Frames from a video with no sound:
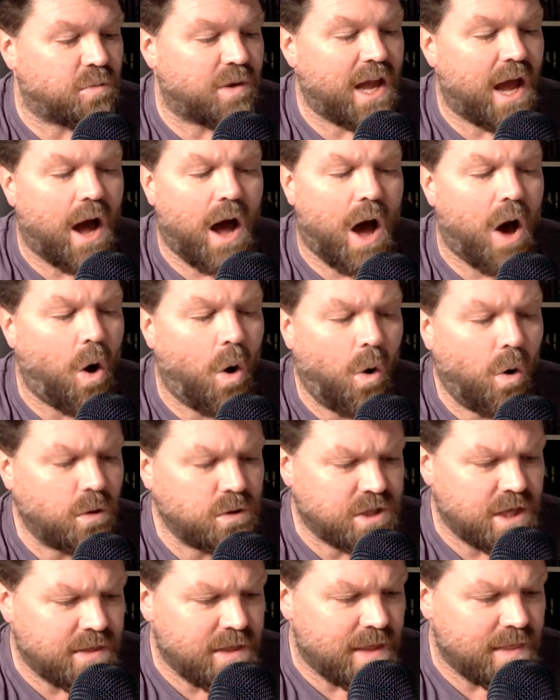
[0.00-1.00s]
We are
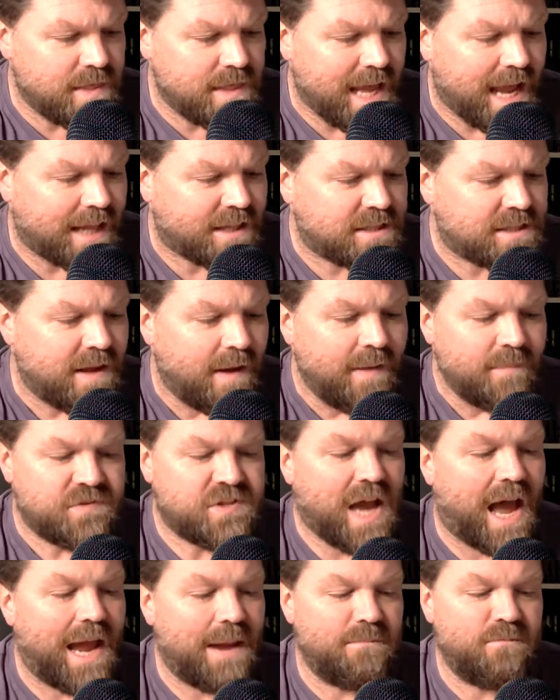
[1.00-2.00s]
older than that.
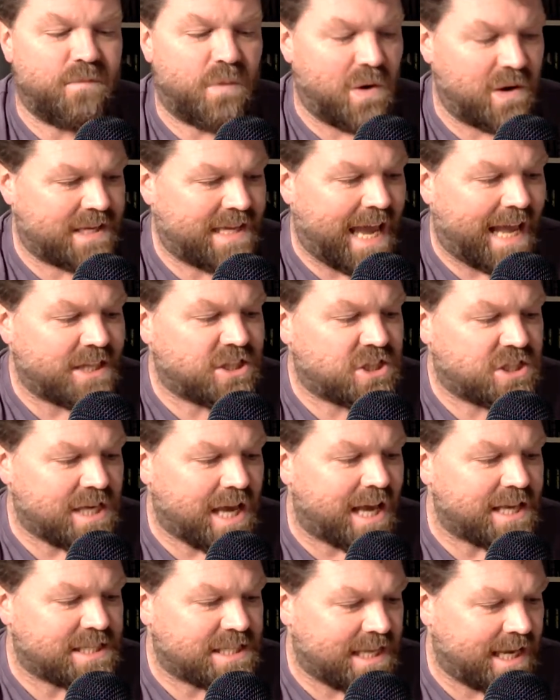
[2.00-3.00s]
Time forgets
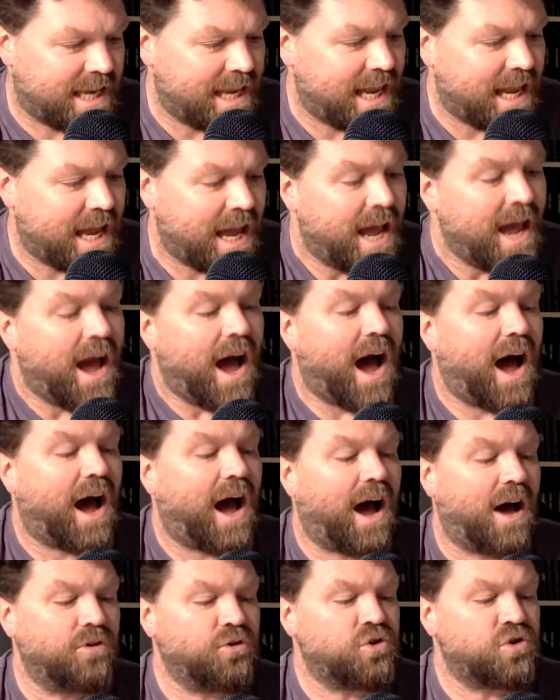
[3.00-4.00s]
us here.
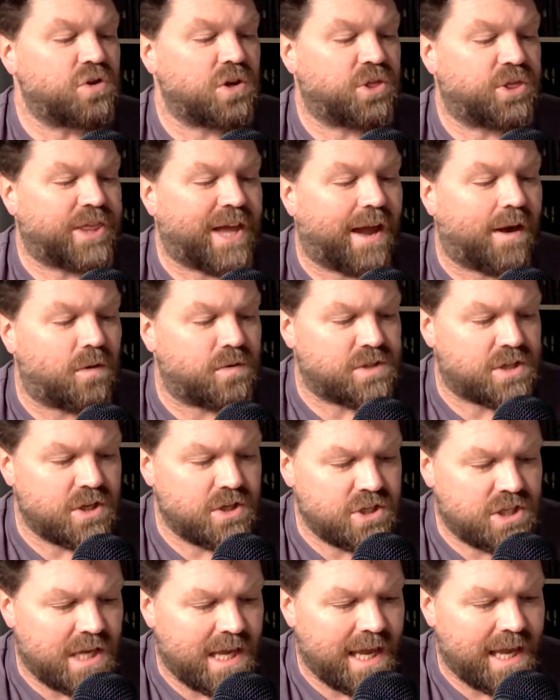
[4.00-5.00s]

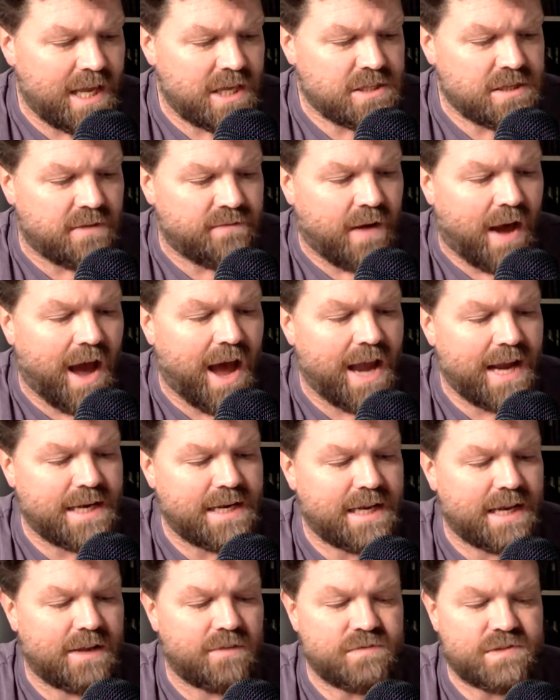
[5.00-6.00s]
100,000 years of
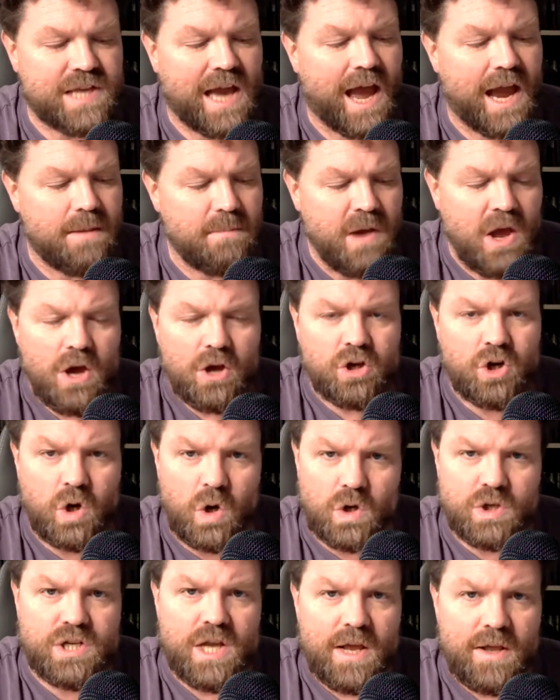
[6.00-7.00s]
hiding and time
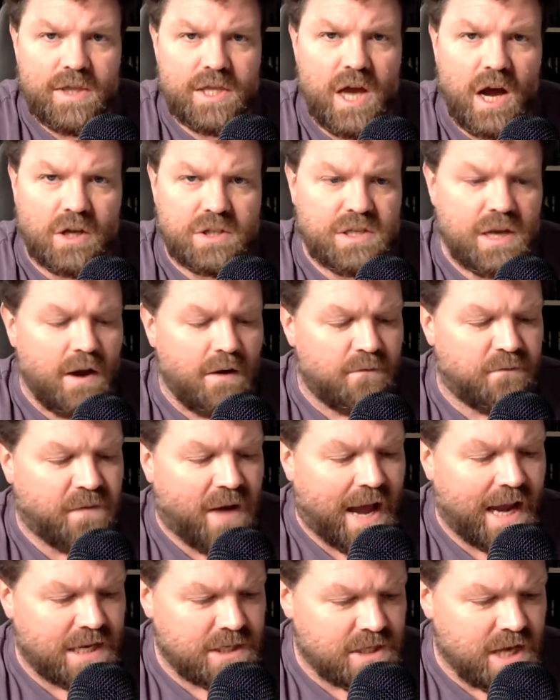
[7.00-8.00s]
could not
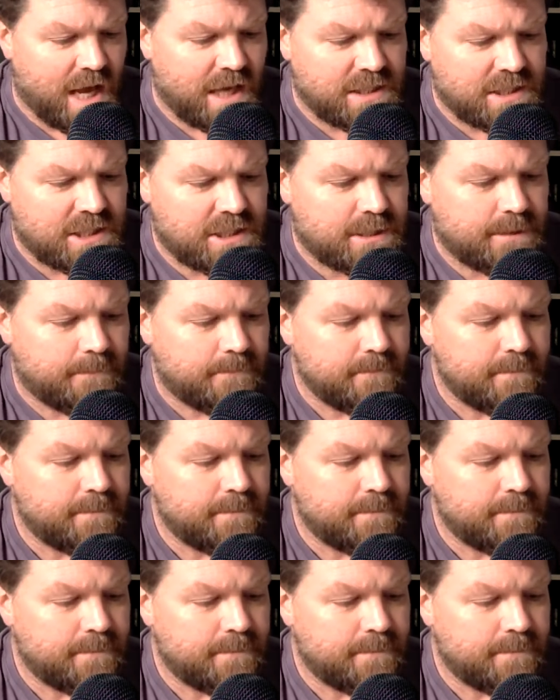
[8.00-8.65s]
find us."